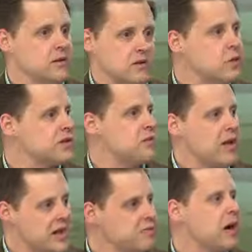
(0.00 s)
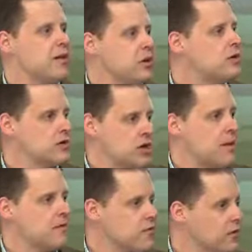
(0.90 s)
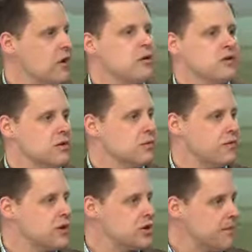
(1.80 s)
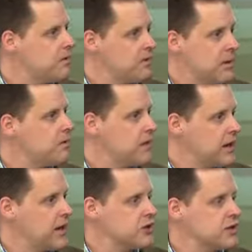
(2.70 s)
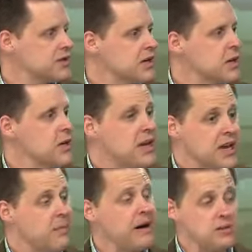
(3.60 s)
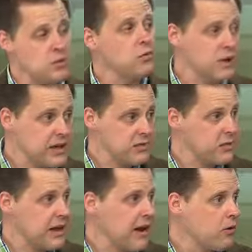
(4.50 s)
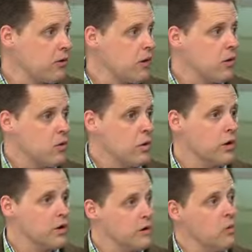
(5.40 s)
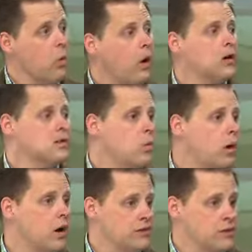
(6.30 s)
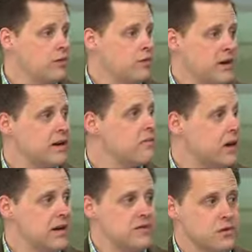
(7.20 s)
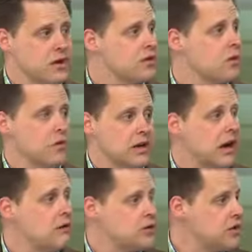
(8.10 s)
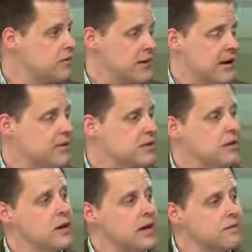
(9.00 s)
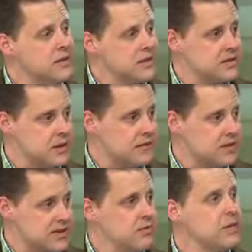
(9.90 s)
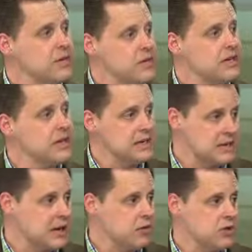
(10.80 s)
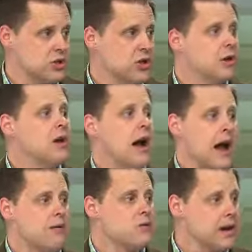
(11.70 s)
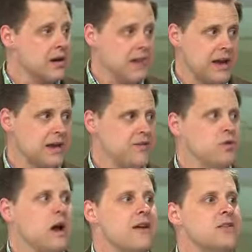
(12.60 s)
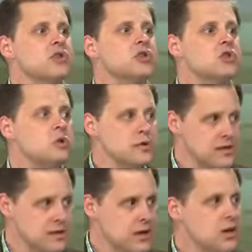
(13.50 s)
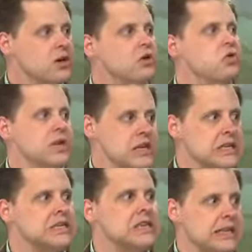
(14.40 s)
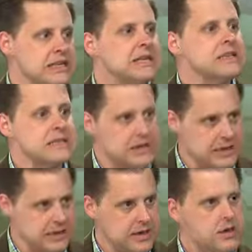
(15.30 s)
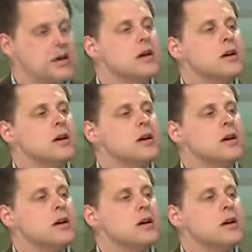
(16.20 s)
the school supplies bought, they're going shopping for clothes, they're finishing up the family vacations. In about 2 weeks from now, we're going to be wall-to-wall doing preventative maintenance for kids going to college and everything else. So if it's something you need to get done, which I would recommend, if you have a student, you need to get this done. Yep.